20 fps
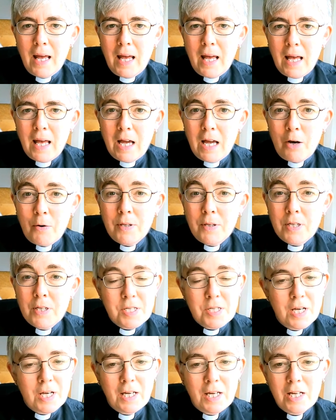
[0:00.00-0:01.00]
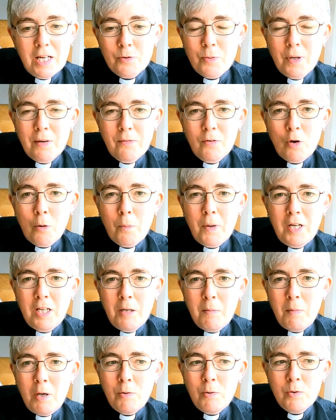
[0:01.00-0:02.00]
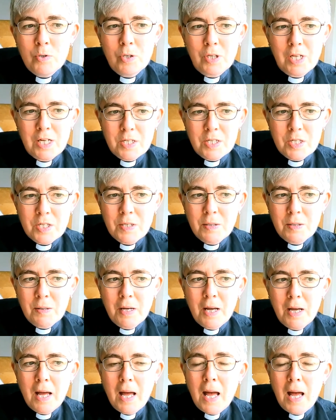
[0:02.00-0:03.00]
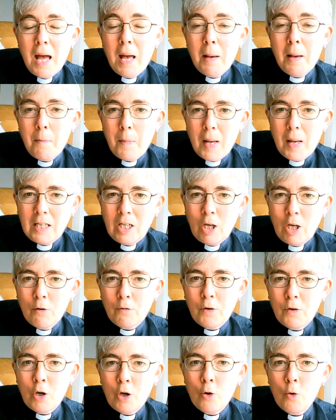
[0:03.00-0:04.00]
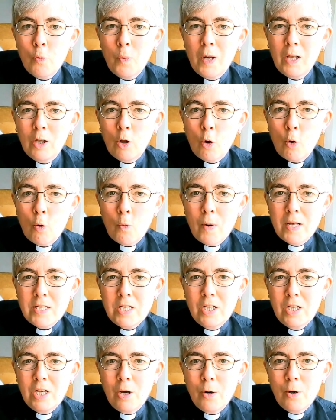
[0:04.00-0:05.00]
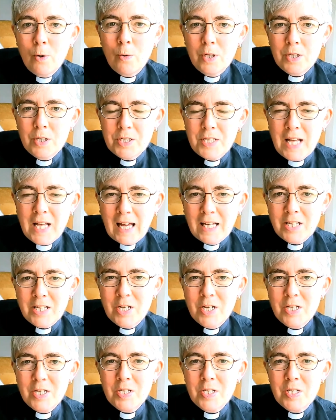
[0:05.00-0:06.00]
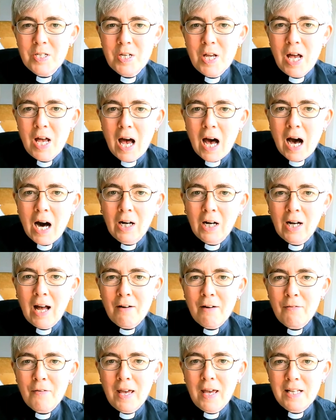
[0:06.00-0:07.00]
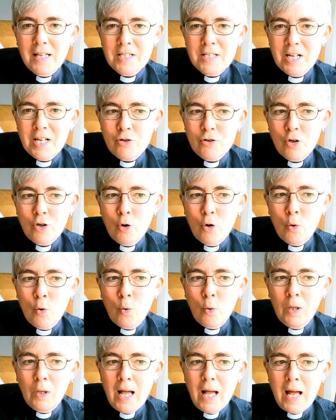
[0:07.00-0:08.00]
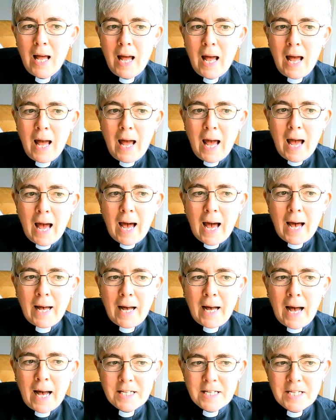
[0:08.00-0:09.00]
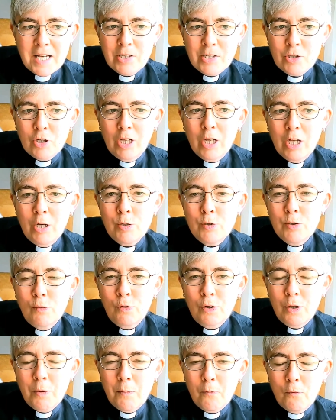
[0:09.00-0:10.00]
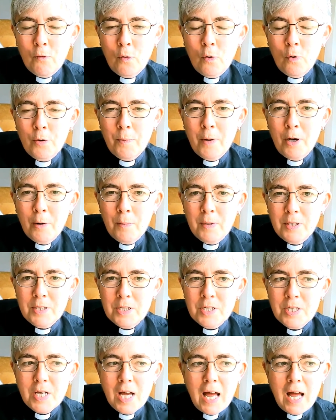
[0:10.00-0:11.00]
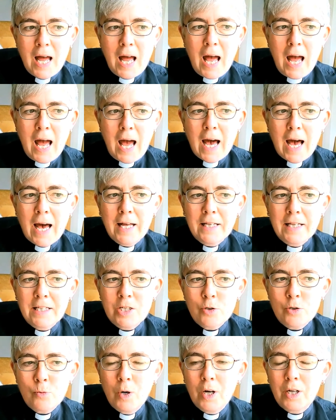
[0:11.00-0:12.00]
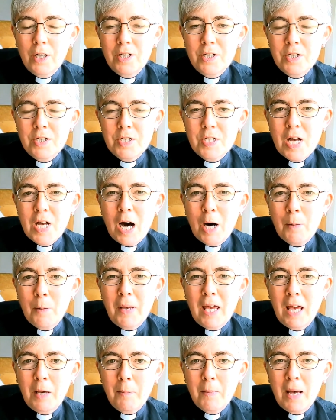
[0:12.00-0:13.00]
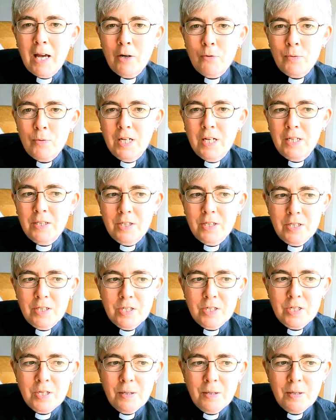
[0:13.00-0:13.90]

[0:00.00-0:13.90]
Here in the circuit, we have not been immune to this. Many of you will already know that Nexus, our cafe in Central Hall, has had to close for the moment, and its workers are being made redundant.